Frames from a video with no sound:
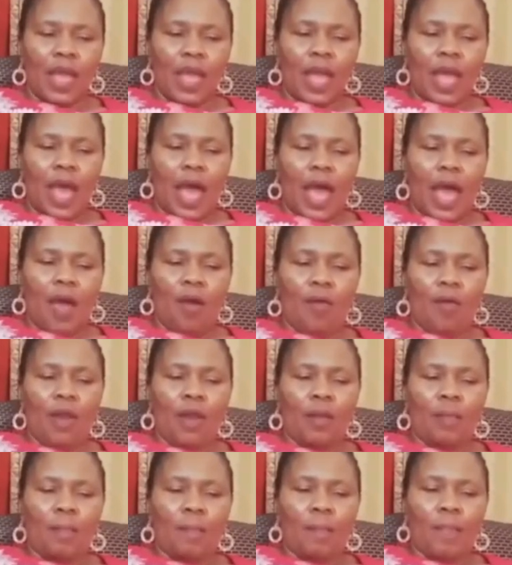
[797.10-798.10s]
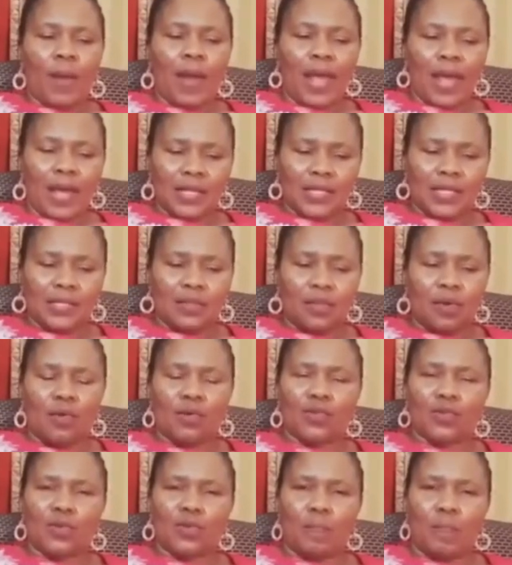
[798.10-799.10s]
I will bless
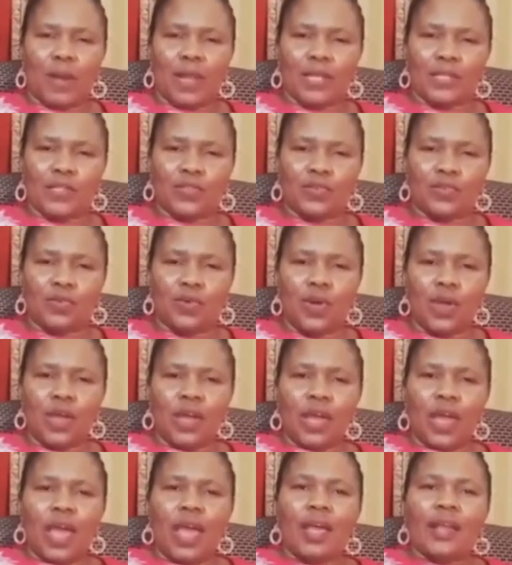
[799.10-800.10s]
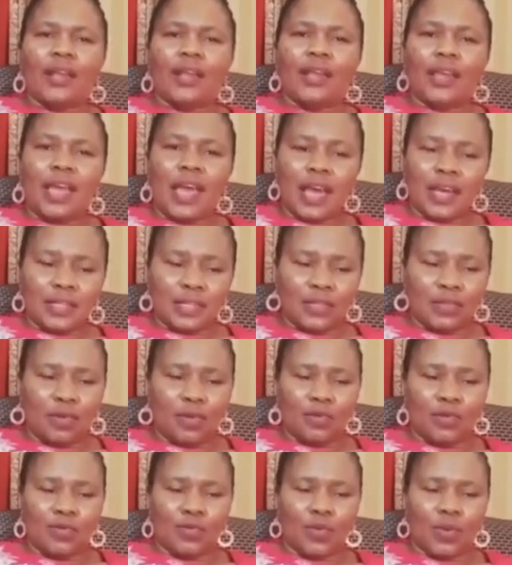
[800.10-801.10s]
those who bless you, and curse
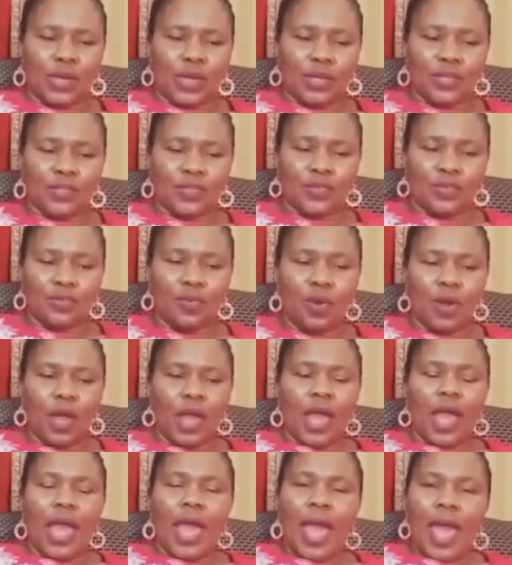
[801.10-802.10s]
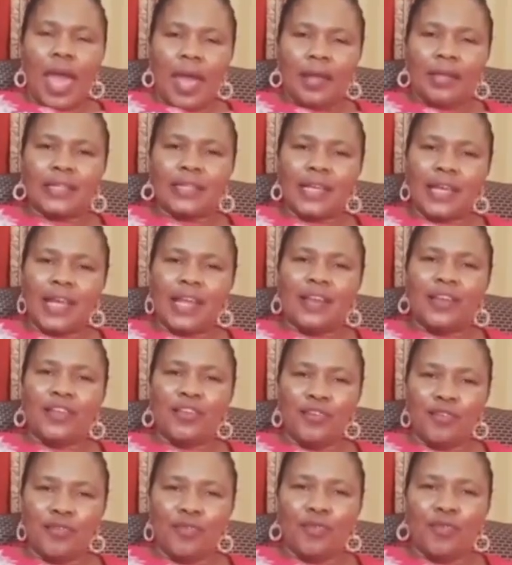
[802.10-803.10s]
those who curse you, and in
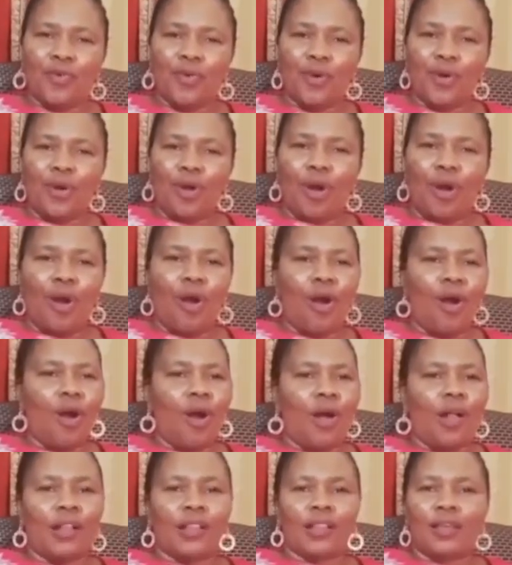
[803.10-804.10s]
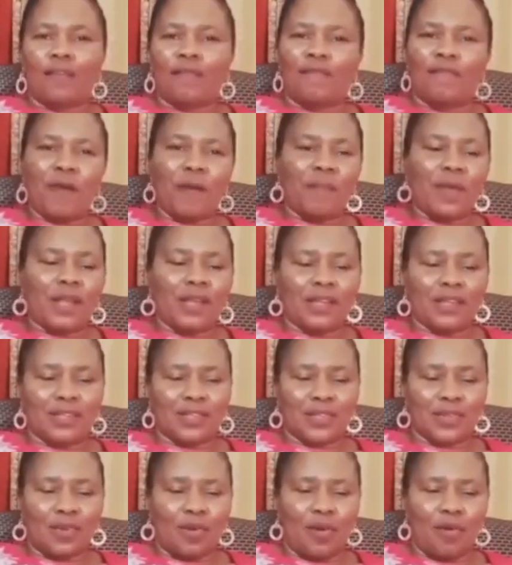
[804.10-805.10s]
you all the
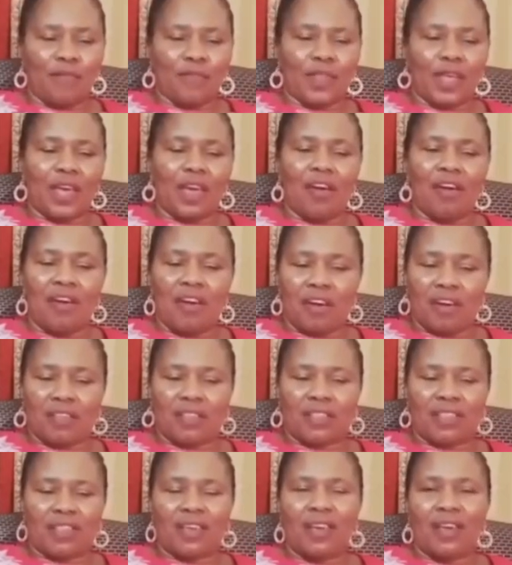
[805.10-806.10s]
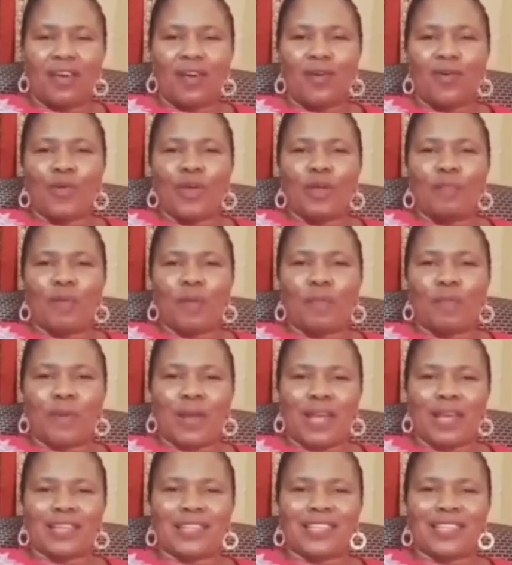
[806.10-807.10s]
families of the earth will be
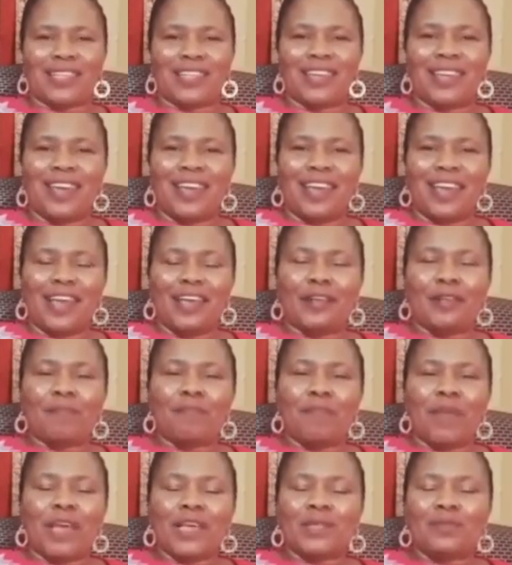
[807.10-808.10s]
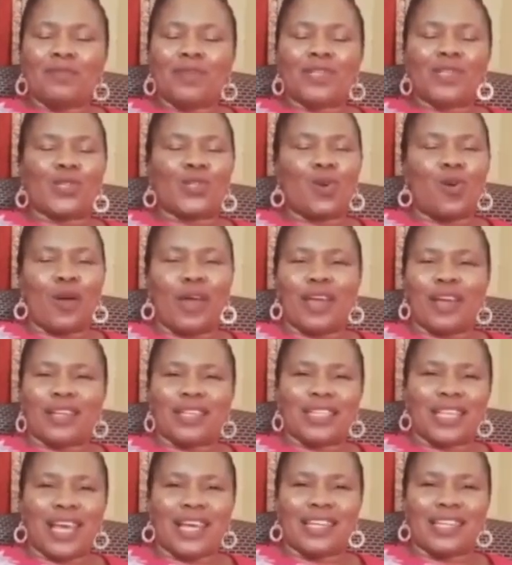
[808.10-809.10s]
blessed. It makes me so
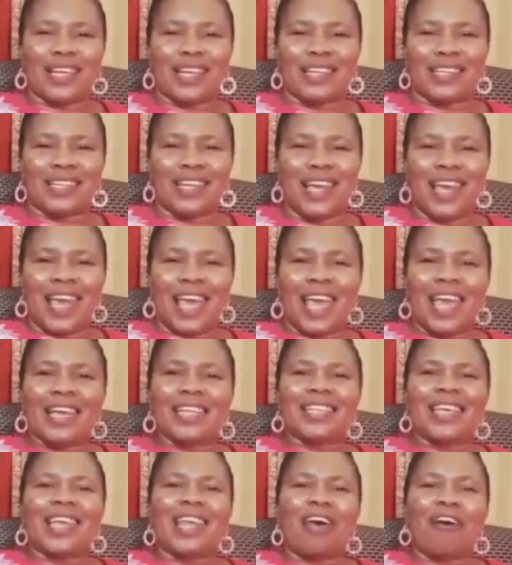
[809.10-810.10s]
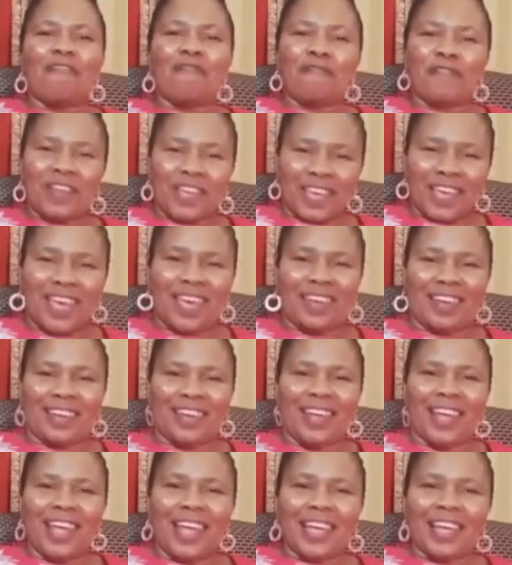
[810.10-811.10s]
excited as an African
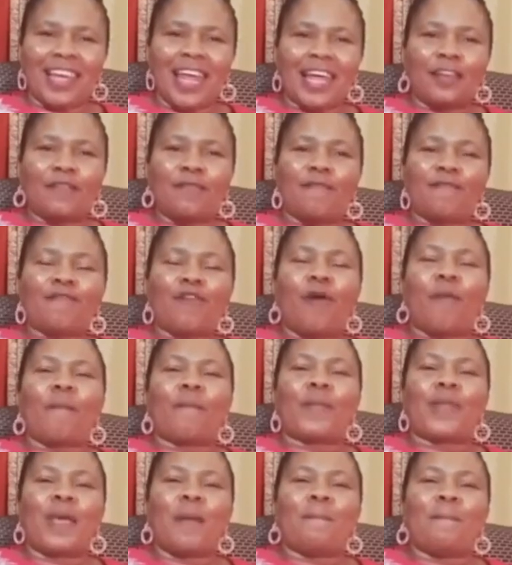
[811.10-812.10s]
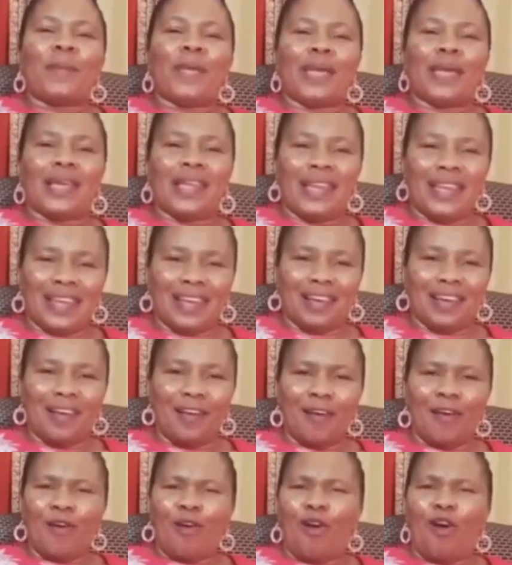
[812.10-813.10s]
that from the beginning,
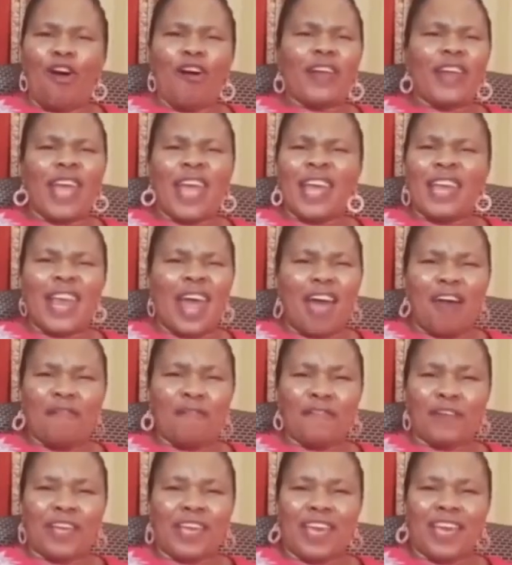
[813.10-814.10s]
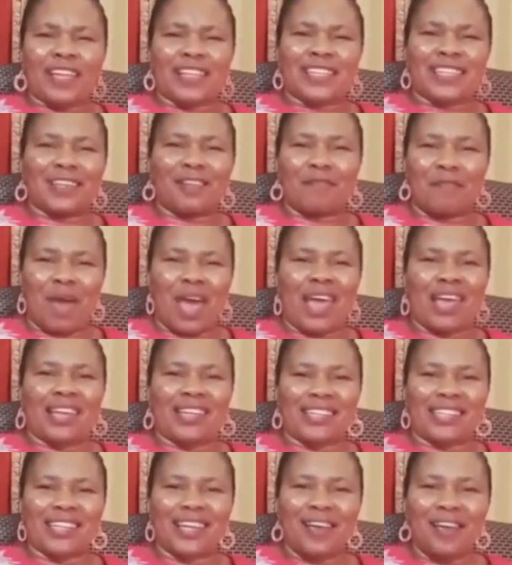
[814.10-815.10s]
God had Africans in
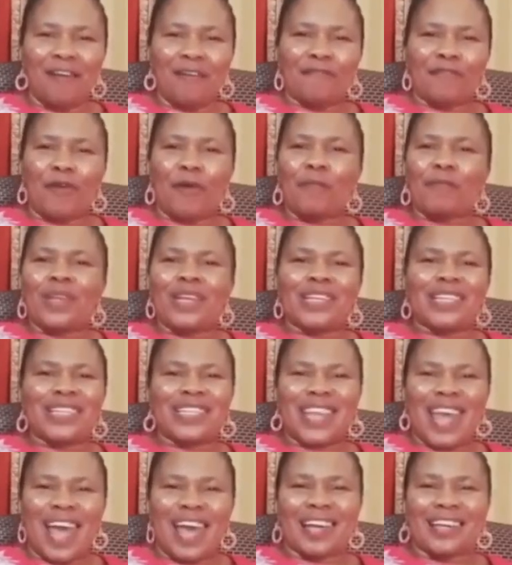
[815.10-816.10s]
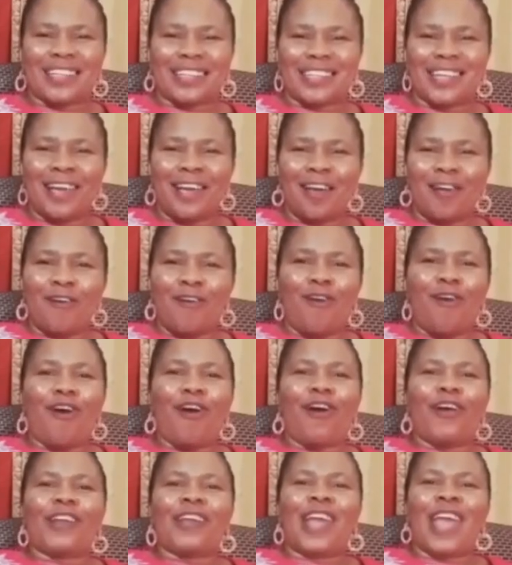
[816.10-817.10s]
mind. From the start,
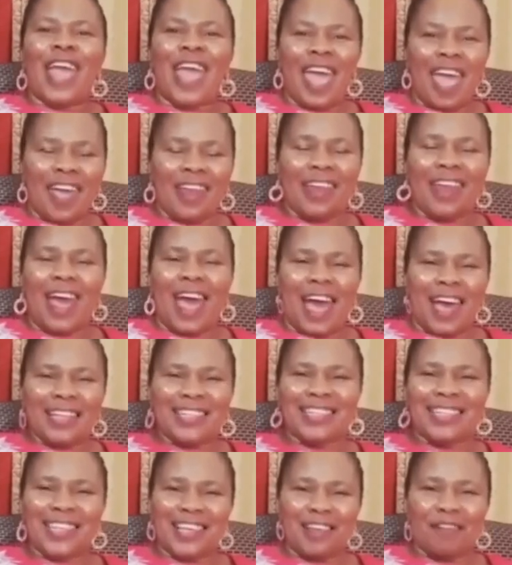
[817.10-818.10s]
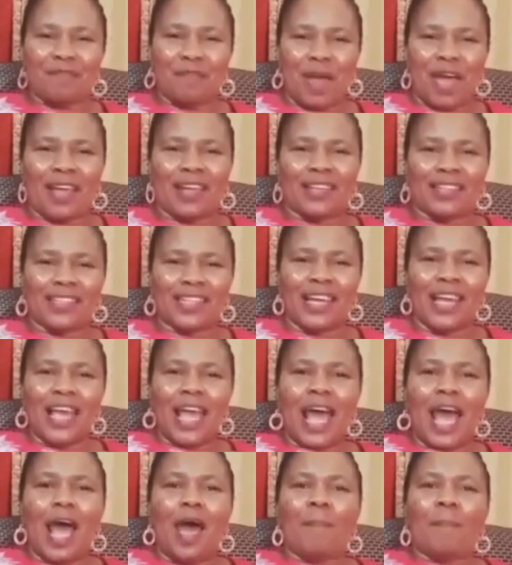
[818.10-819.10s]
God had us in mind.
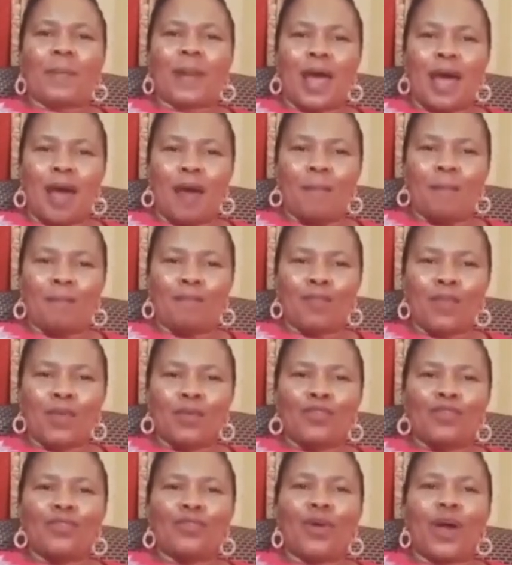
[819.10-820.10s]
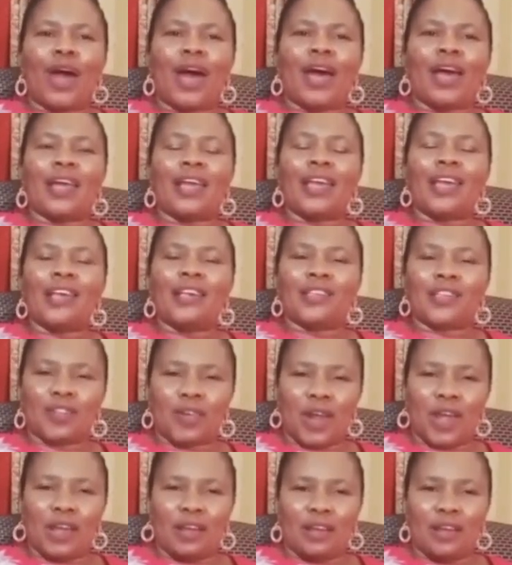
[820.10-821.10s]
Abraham, you are
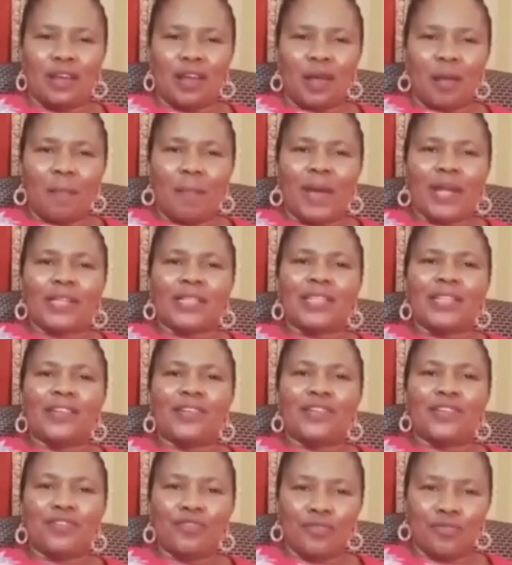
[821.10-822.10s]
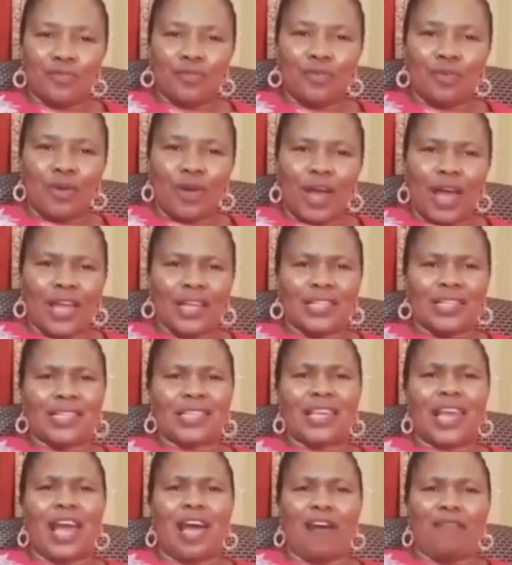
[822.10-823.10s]
Israel, but in you I
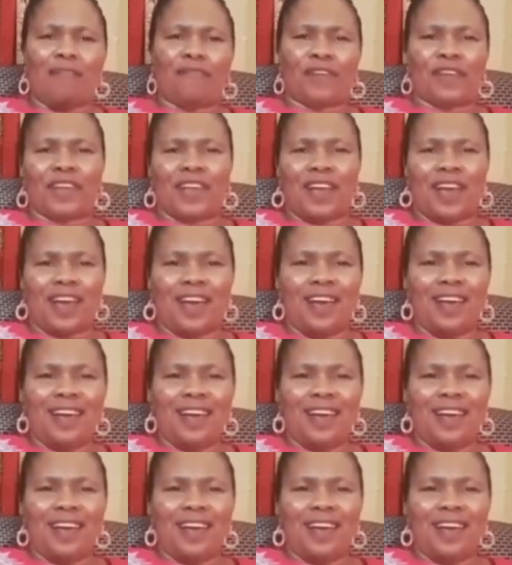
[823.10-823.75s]
see Africa.